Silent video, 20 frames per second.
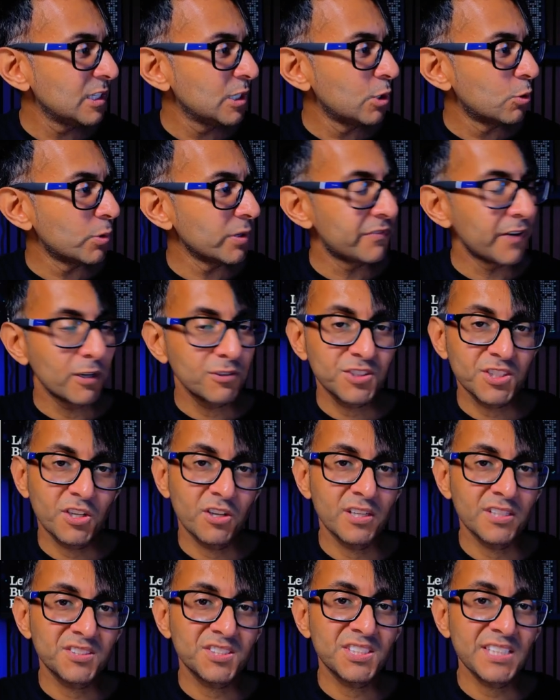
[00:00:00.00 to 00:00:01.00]
We've also gone
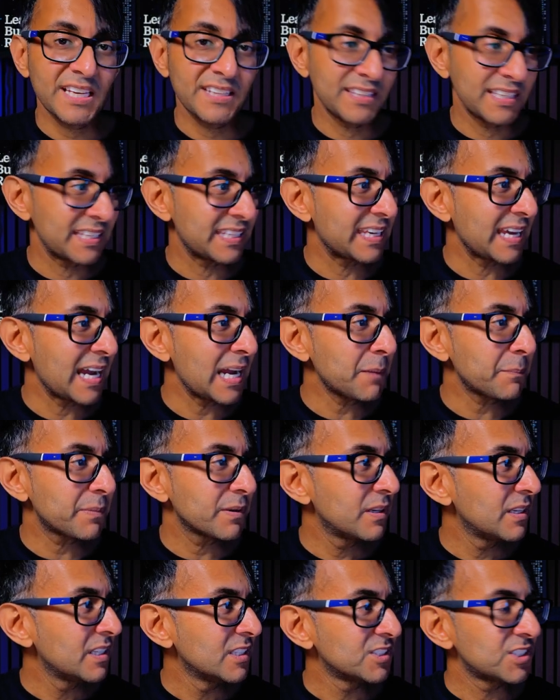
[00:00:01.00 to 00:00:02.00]
and set the gap.
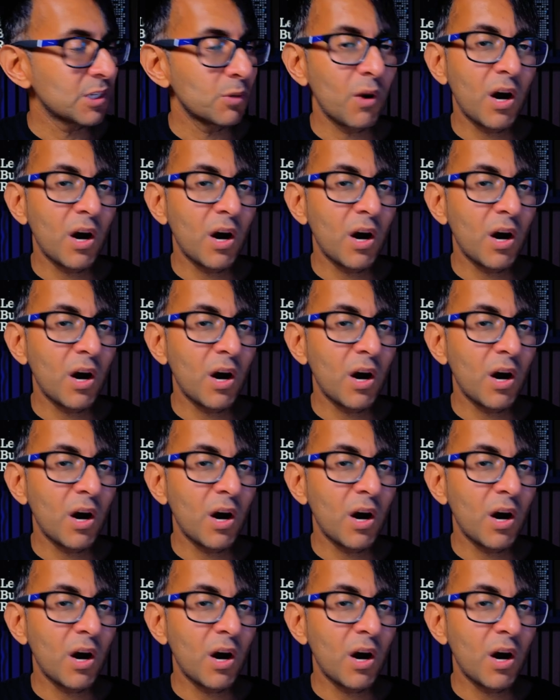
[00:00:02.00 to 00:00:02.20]
So